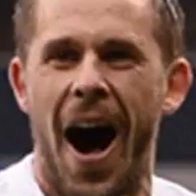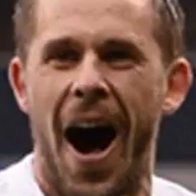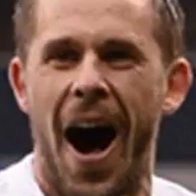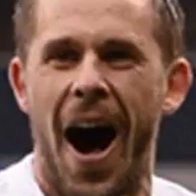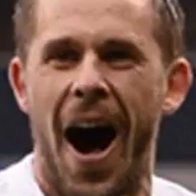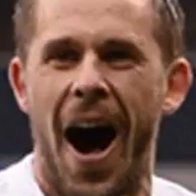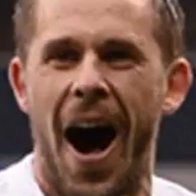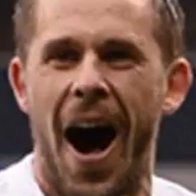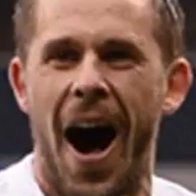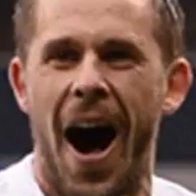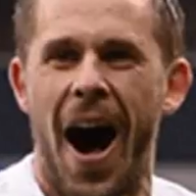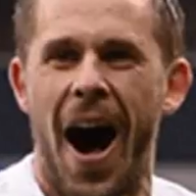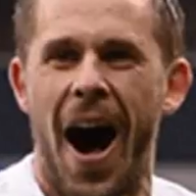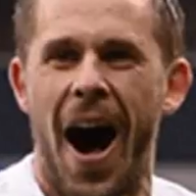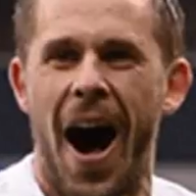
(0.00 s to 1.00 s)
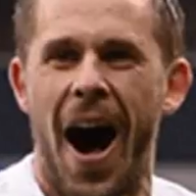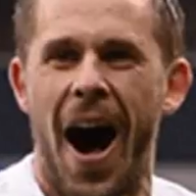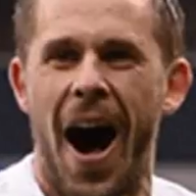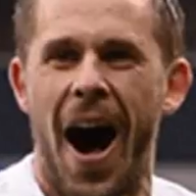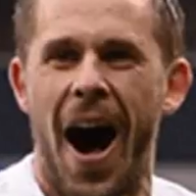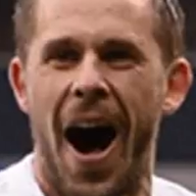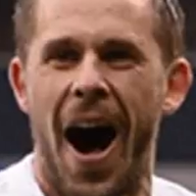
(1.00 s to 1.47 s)

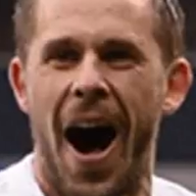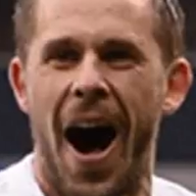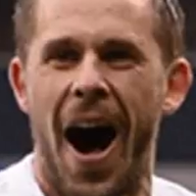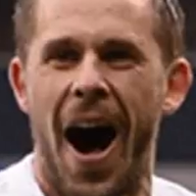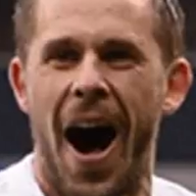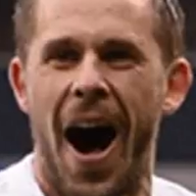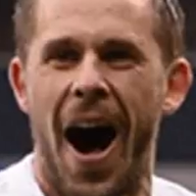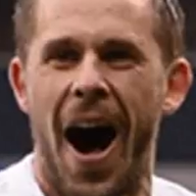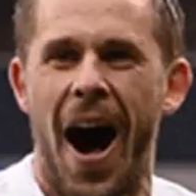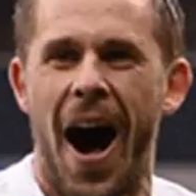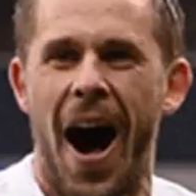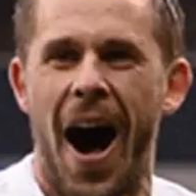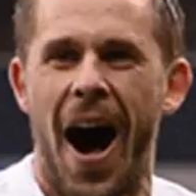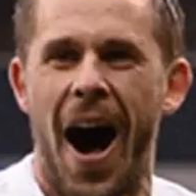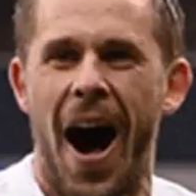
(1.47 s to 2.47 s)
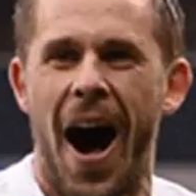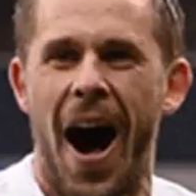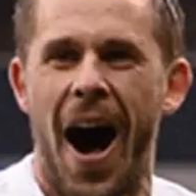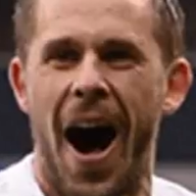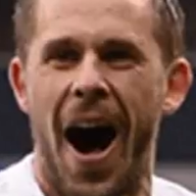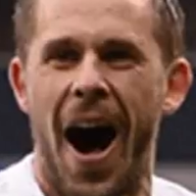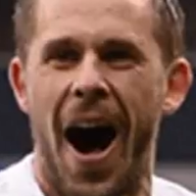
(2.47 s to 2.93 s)

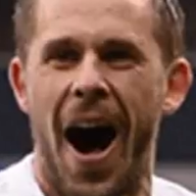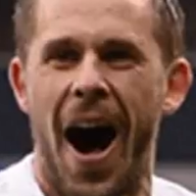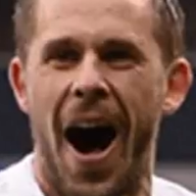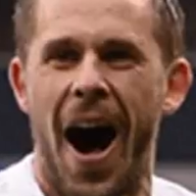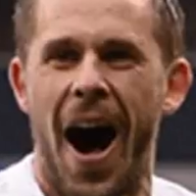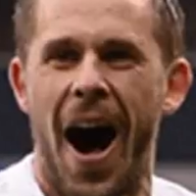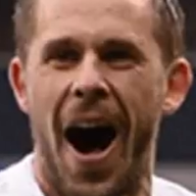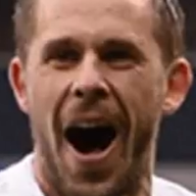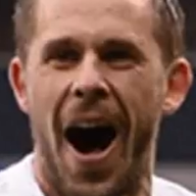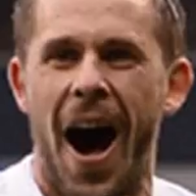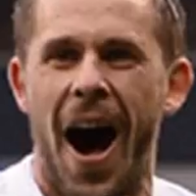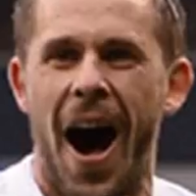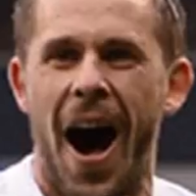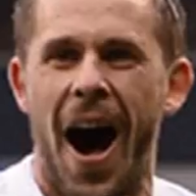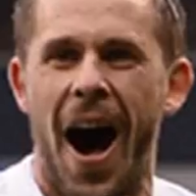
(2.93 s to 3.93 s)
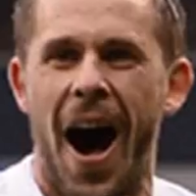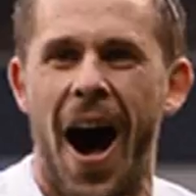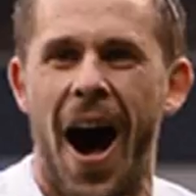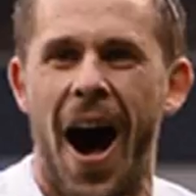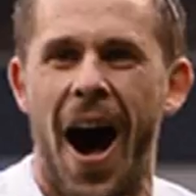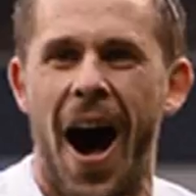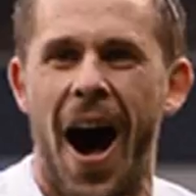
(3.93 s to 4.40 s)

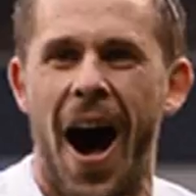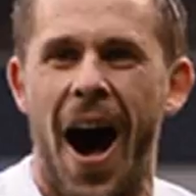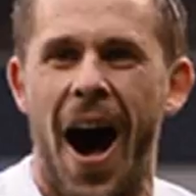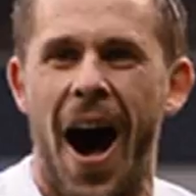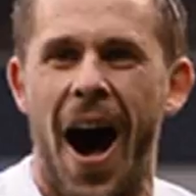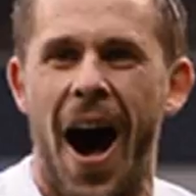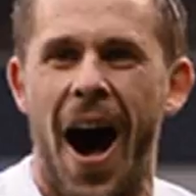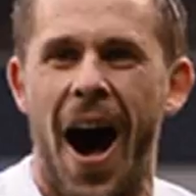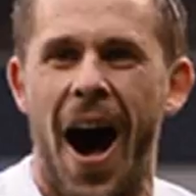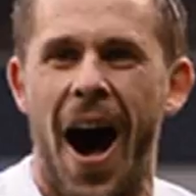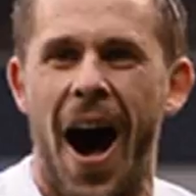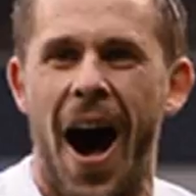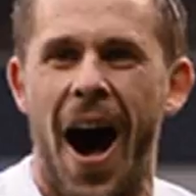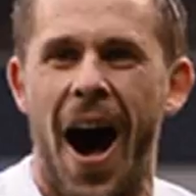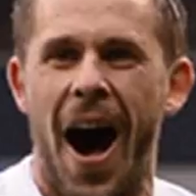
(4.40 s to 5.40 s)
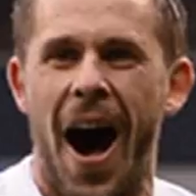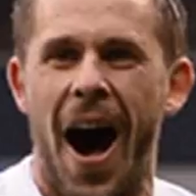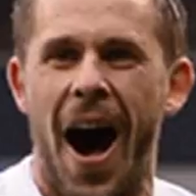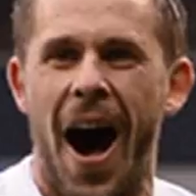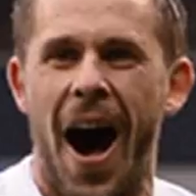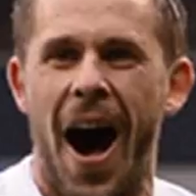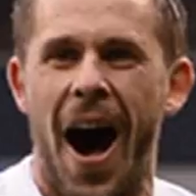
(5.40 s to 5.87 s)

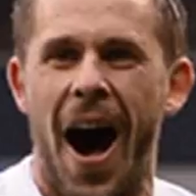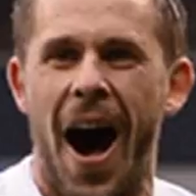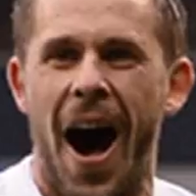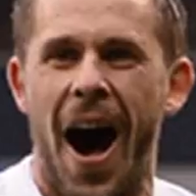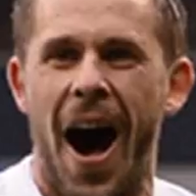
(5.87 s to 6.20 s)
This is a still picture; no speech is visible.